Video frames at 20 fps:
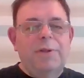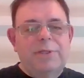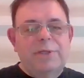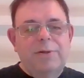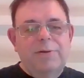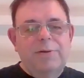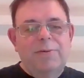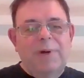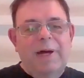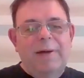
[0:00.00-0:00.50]

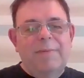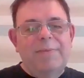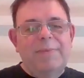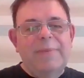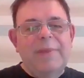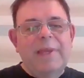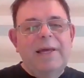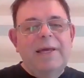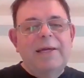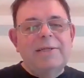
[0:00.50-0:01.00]
to
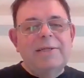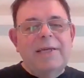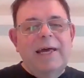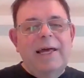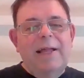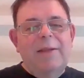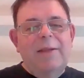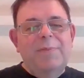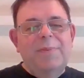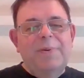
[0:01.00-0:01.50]

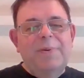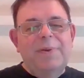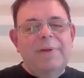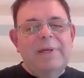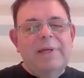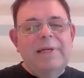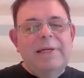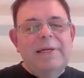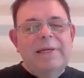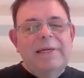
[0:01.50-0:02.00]
help
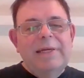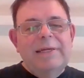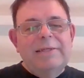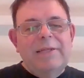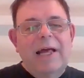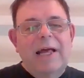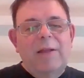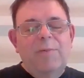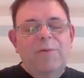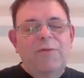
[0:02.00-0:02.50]

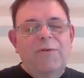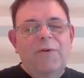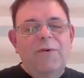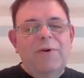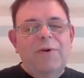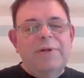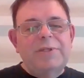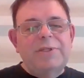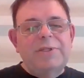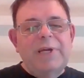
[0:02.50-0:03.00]

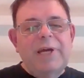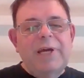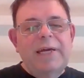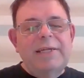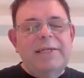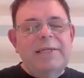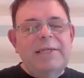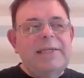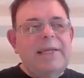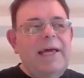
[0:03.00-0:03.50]
focus,
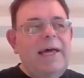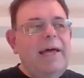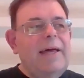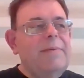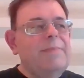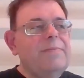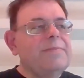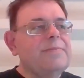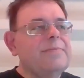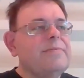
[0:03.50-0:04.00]
and
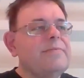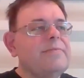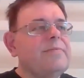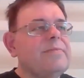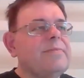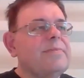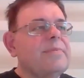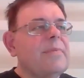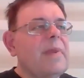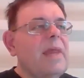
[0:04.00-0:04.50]

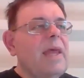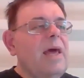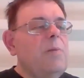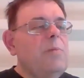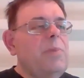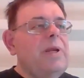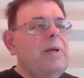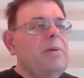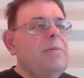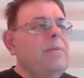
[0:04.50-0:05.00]

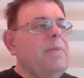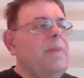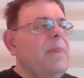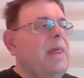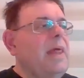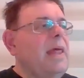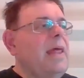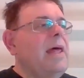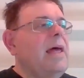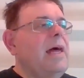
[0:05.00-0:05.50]
but
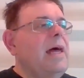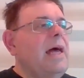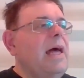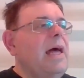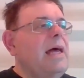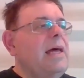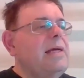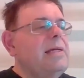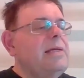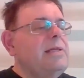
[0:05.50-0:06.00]

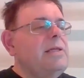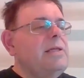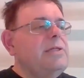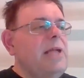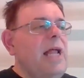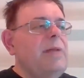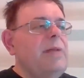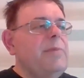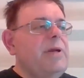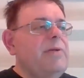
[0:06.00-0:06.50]
there's
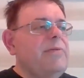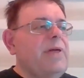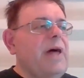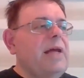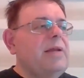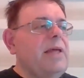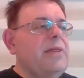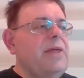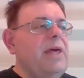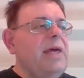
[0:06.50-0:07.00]
an element of
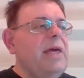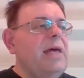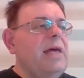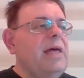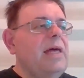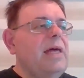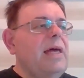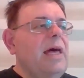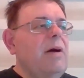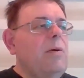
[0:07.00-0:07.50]
that. I think
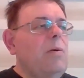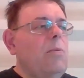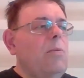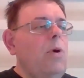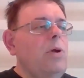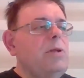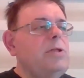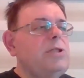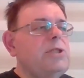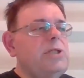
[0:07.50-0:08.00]

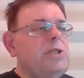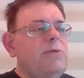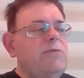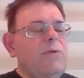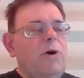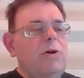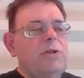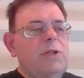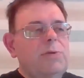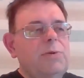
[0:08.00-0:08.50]
once you've
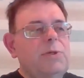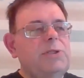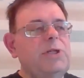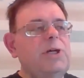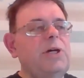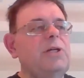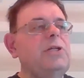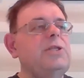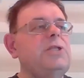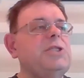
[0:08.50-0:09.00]
got to a
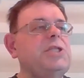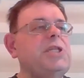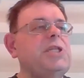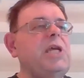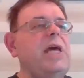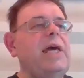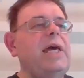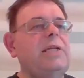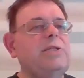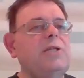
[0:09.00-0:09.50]
certain
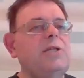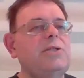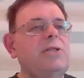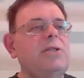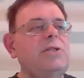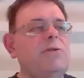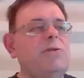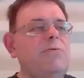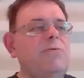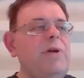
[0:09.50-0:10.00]
stage,
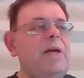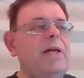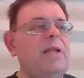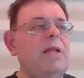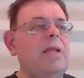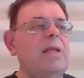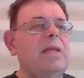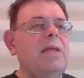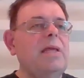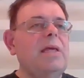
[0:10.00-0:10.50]
there's a
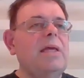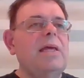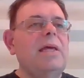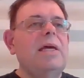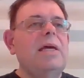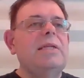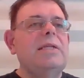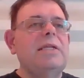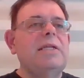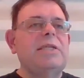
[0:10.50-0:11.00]
real
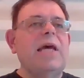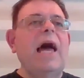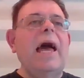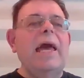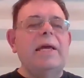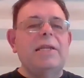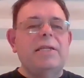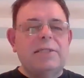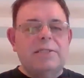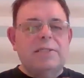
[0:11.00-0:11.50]

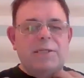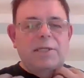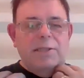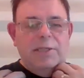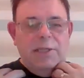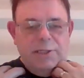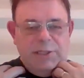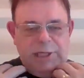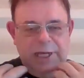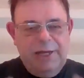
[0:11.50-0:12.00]
desire
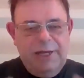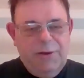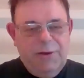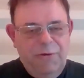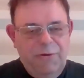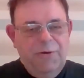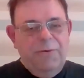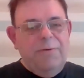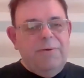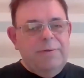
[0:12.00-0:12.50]
to see it
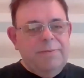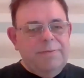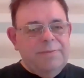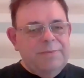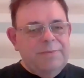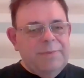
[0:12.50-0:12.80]
through.